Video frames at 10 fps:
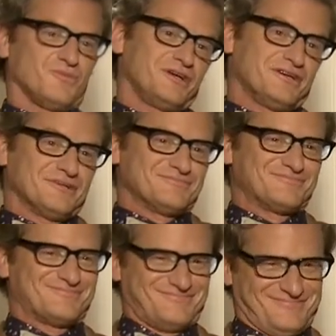
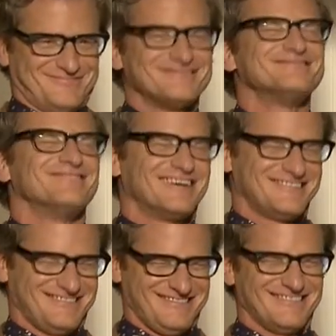liberal Americans like
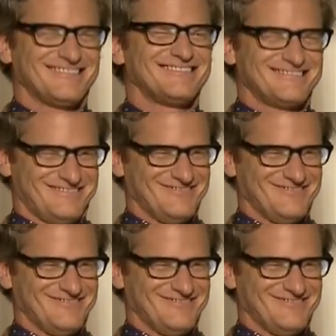myself do.